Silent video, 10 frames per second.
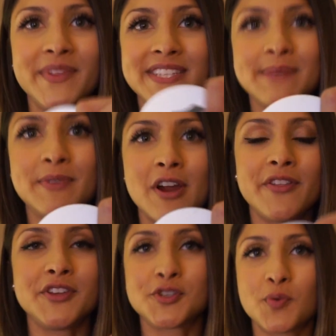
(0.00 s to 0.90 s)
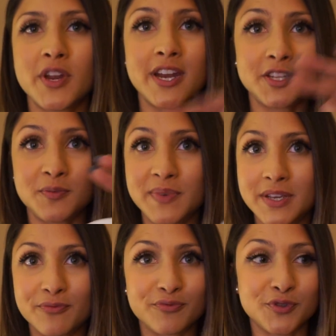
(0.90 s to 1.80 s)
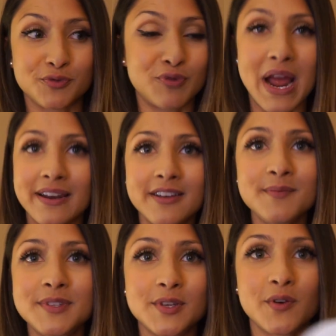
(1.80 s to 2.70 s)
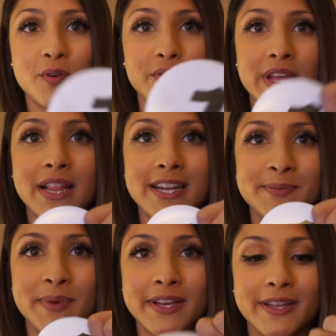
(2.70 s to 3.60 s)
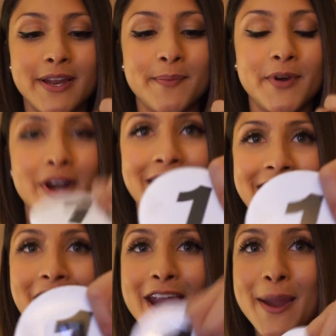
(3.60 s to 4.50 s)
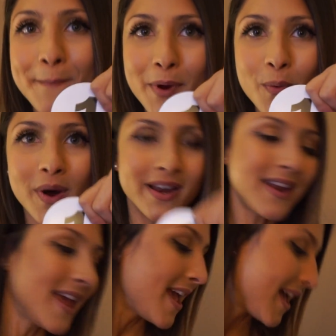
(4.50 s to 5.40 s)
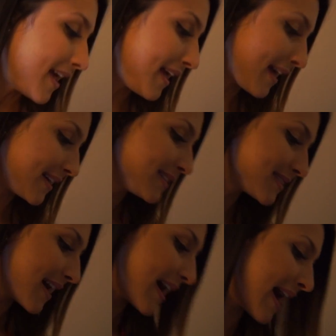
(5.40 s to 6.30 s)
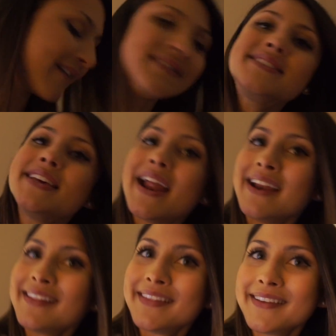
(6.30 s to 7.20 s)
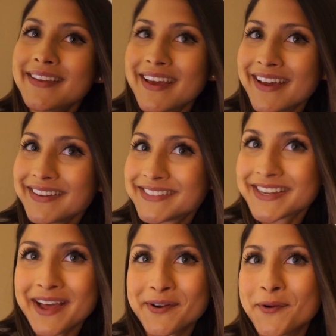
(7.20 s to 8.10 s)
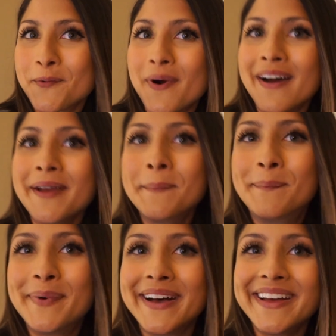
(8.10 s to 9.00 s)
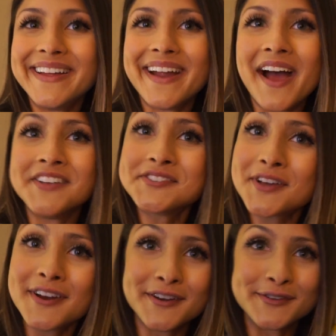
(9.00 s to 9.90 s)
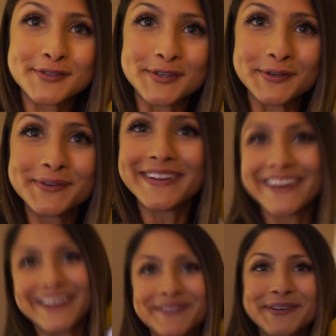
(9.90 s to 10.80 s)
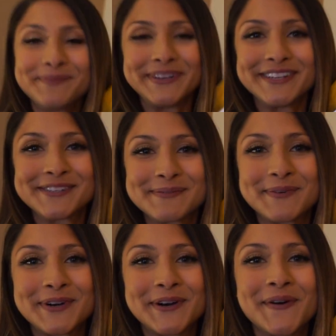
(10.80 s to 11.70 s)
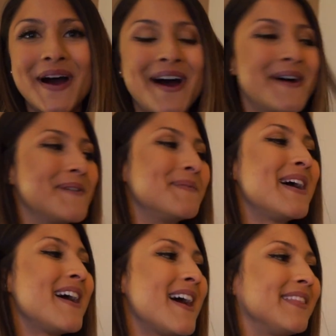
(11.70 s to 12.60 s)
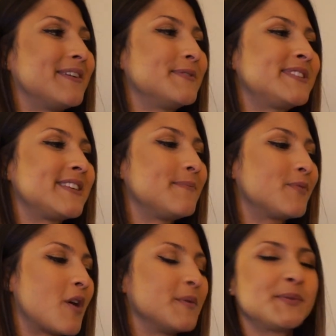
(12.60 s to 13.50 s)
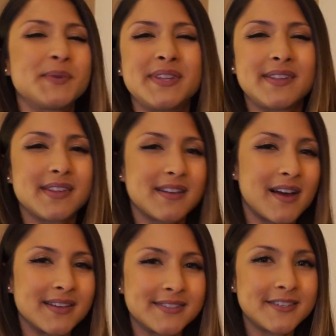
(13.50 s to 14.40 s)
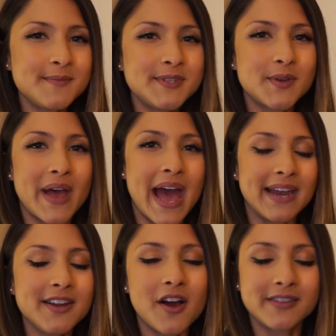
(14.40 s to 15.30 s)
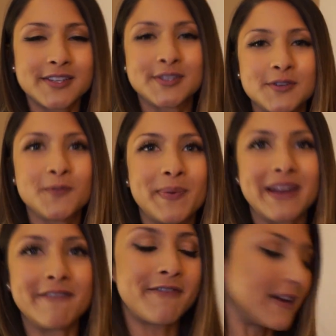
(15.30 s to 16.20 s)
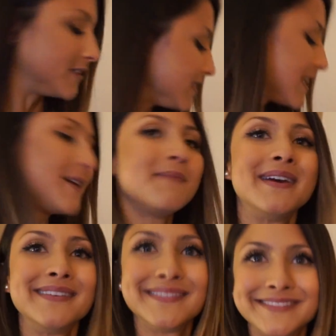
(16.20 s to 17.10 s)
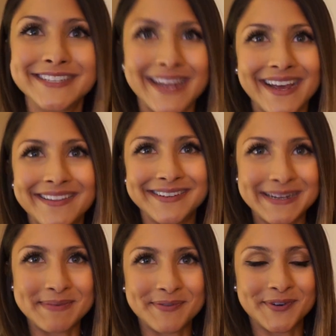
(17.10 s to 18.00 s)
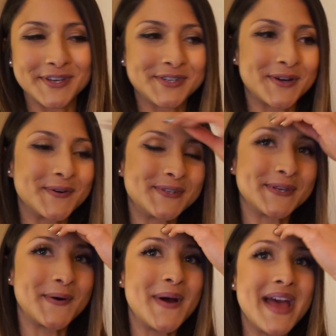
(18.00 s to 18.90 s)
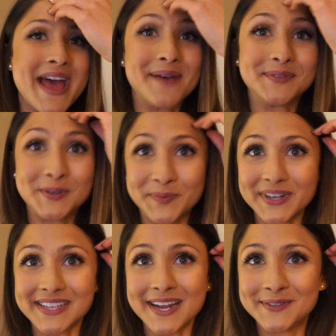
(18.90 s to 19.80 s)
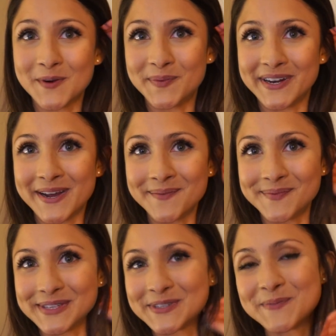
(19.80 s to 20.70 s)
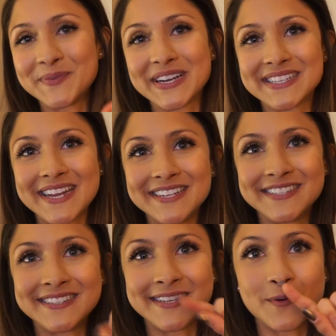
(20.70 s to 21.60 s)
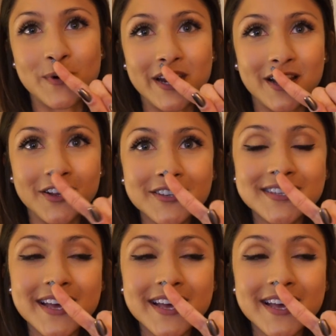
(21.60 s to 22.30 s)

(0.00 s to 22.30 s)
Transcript: This time around they just wanted it to be random so they let us pick a number and I got number one and I haven't said anything yet. I don't know why but I just got a new suit and I'm competing tomorrow. Um, there was some problems with customs so I hadn't gotten the suit but it finally came in today the day before the show so super excited to open it up super excited to see what it looks